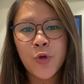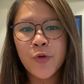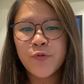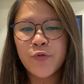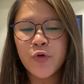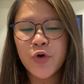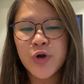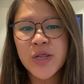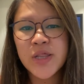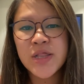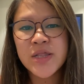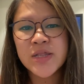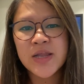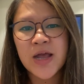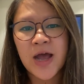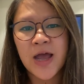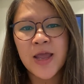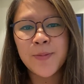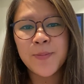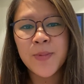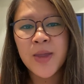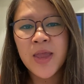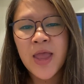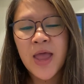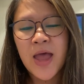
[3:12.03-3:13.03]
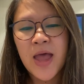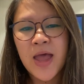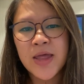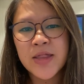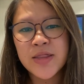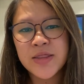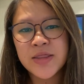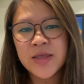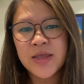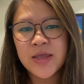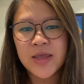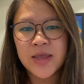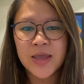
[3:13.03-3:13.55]
for his time
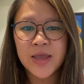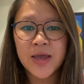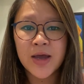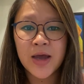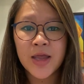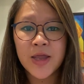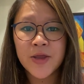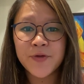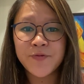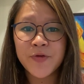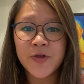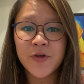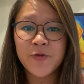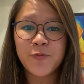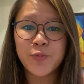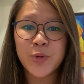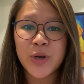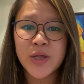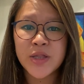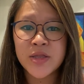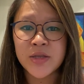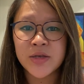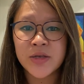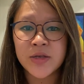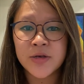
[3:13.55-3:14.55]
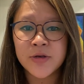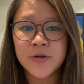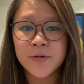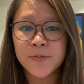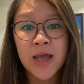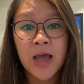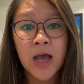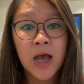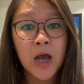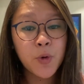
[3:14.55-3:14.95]
as the AIFF president.